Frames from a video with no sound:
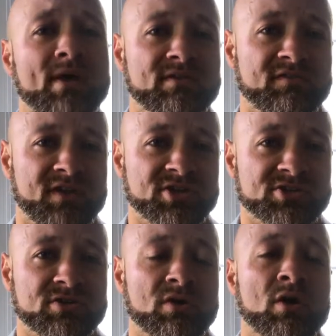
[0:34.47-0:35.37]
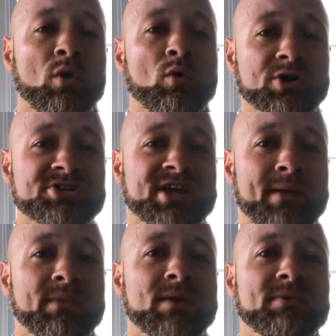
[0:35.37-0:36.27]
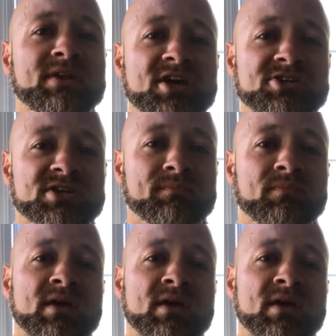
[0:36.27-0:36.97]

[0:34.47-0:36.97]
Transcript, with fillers: intervention or sham manipulation,